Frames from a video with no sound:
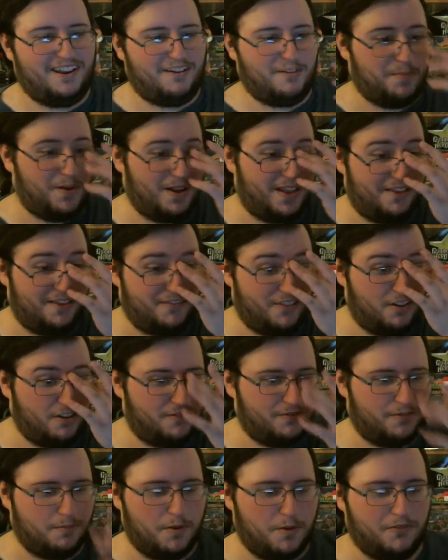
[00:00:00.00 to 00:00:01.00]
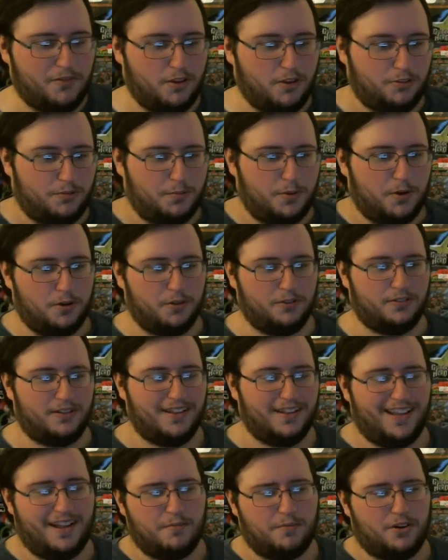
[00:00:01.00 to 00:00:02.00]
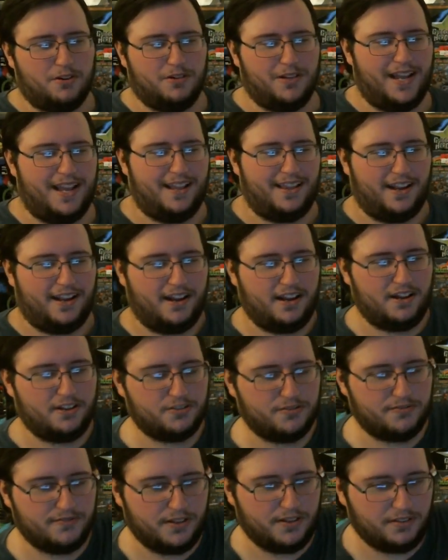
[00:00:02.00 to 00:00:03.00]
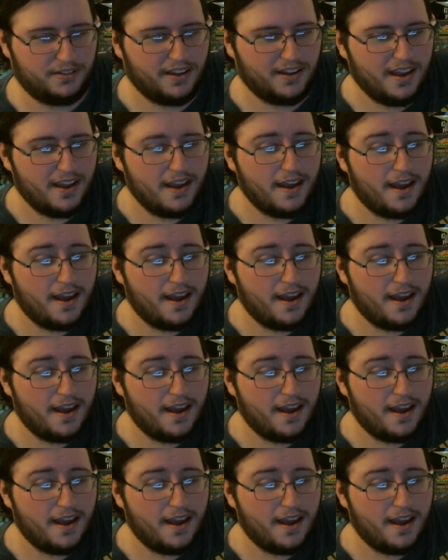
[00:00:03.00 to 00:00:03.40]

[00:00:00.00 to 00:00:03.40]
everybody that voted for both of those polls. That one only had like 100 votes.